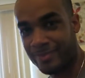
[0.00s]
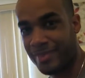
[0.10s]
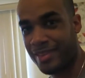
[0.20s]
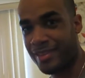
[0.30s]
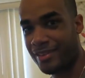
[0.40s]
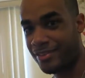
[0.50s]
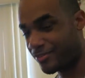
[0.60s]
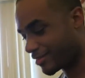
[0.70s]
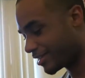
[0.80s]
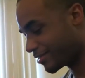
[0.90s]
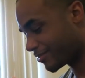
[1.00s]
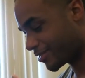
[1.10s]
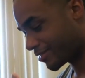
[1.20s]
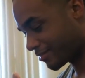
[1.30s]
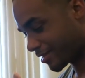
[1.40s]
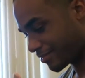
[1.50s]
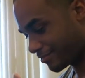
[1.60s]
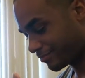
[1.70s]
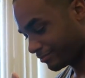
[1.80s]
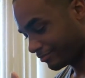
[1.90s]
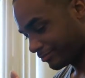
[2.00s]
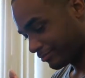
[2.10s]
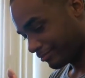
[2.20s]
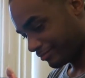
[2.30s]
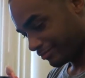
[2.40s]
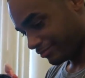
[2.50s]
Nothing. You don't collect toys.